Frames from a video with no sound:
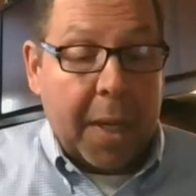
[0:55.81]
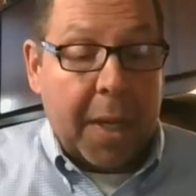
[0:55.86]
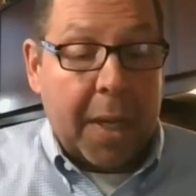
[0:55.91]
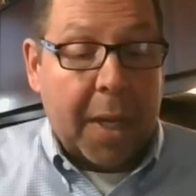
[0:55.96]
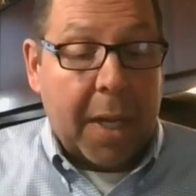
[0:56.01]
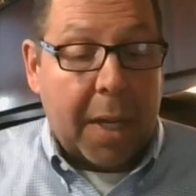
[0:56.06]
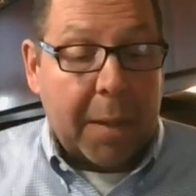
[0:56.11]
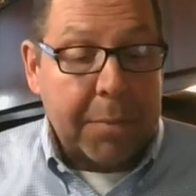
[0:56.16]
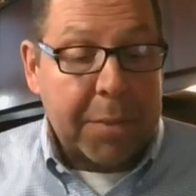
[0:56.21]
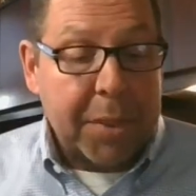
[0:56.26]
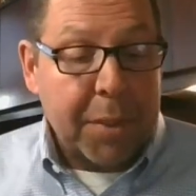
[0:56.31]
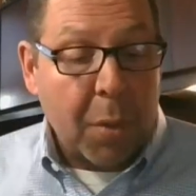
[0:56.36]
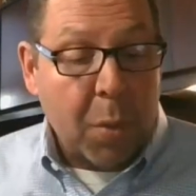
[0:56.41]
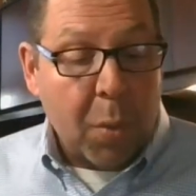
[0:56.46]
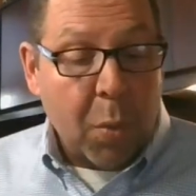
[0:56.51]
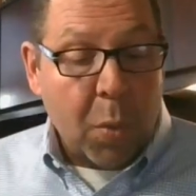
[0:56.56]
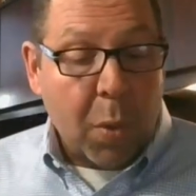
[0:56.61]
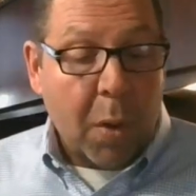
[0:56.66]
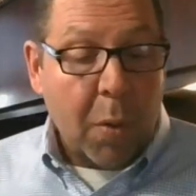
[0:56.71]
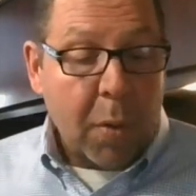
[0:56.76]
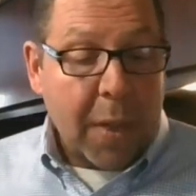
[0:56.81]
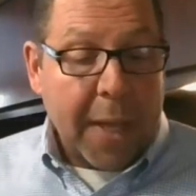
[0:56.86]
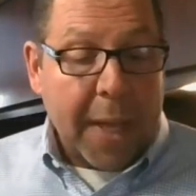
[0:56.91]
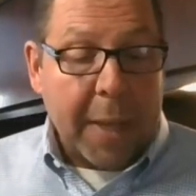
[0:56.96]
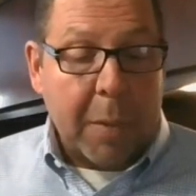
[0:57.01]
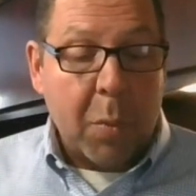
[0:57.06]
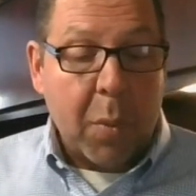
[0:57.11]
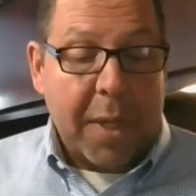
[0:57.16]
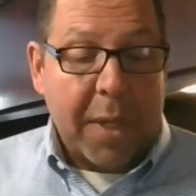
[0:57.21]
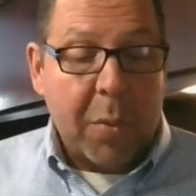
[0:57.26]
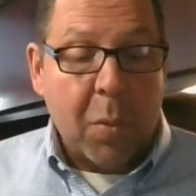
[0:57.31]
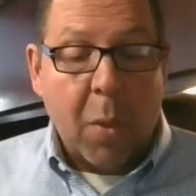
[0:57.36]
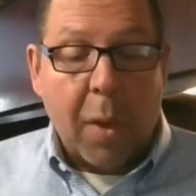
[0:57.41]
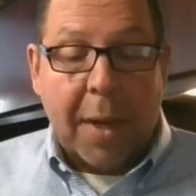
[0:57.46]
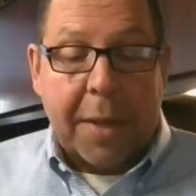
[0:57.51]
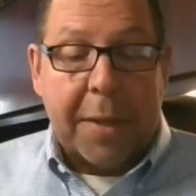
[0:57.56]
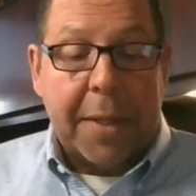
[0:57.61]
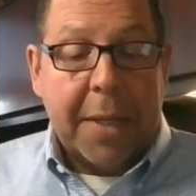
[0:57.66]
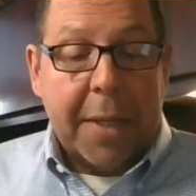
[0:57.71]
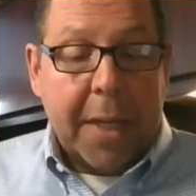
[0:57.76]
Okay, week
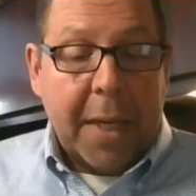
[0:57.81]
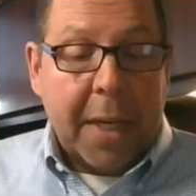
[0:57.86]
one.